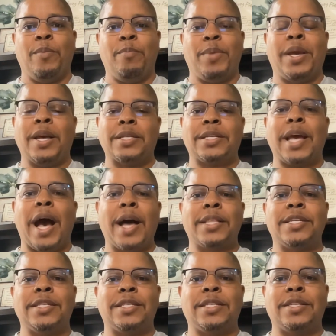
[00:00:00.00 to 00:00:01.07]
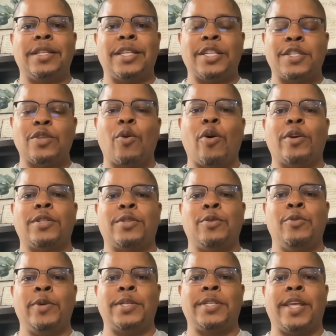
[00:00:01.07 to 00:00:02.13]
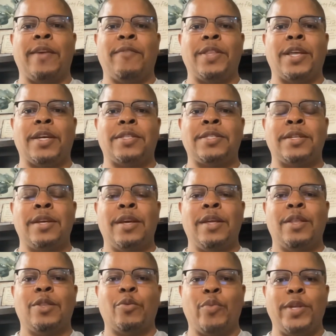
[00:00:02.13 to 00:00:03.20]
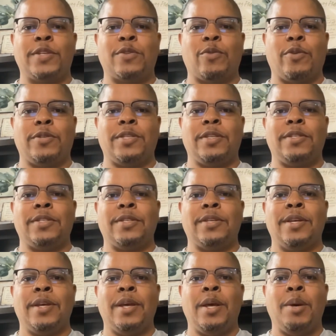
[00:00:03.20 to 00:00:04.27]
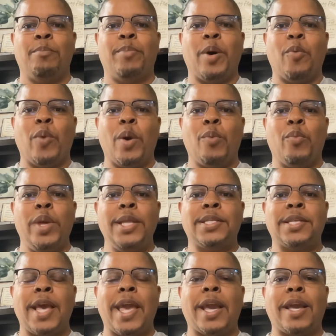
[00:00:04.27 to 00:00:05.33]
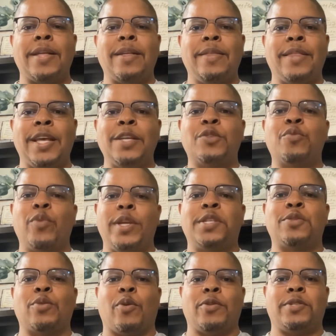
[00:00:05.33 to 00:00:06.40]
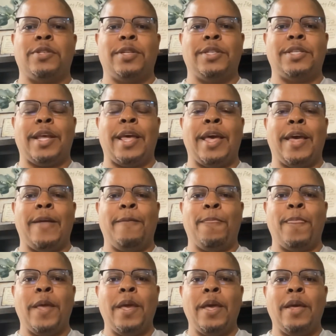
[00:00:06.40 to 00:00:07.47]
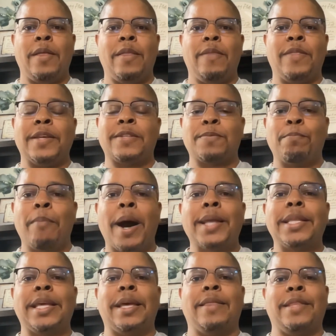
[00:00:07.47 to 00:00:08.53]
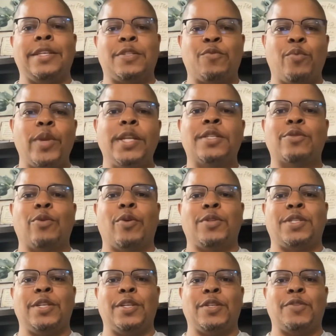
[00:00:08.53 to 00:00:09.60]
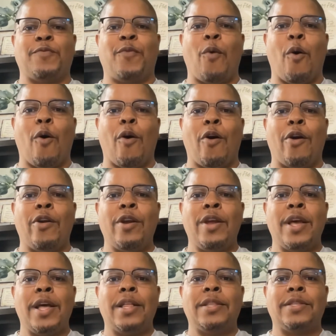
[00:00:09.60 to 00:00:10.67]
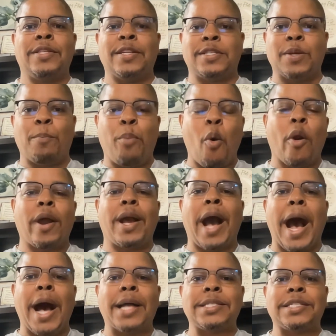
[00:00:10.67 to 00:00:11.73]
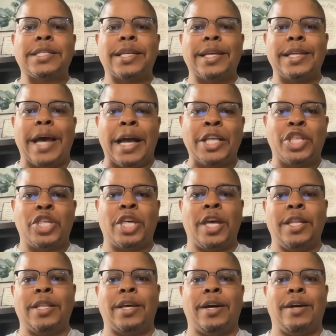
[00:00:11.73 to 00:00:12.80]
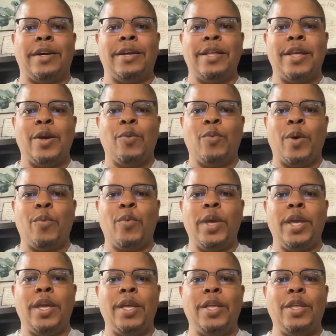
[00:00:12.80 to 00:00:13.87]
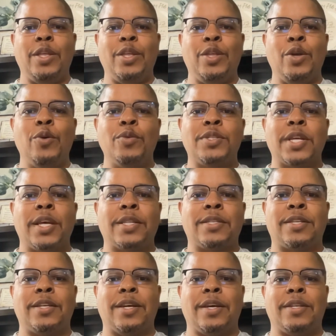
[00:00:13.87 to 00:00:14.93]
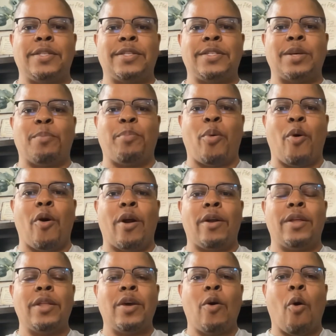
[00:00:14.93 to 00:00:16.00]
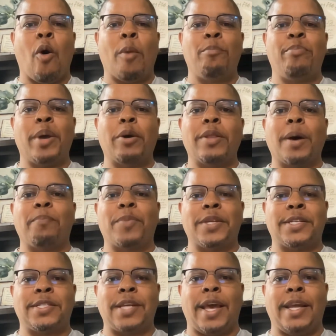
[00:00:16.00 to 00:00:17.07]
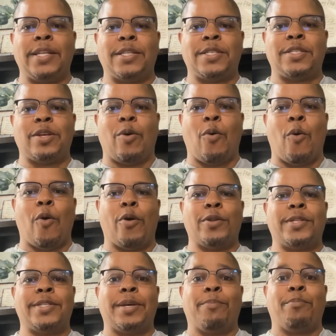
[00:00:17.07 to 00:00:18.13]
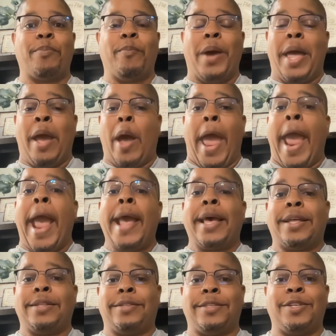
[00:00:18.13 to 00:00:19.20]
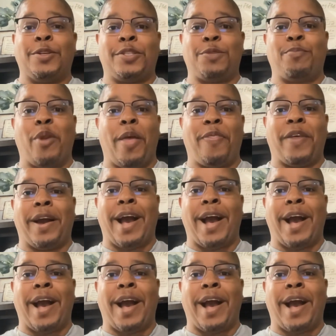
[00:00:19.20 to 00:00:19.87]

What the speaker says: because God is the source who has given us the resources. But when we take these resources and this money and this resources to support God's agenda, when we use it to support or build up the saints or to spread the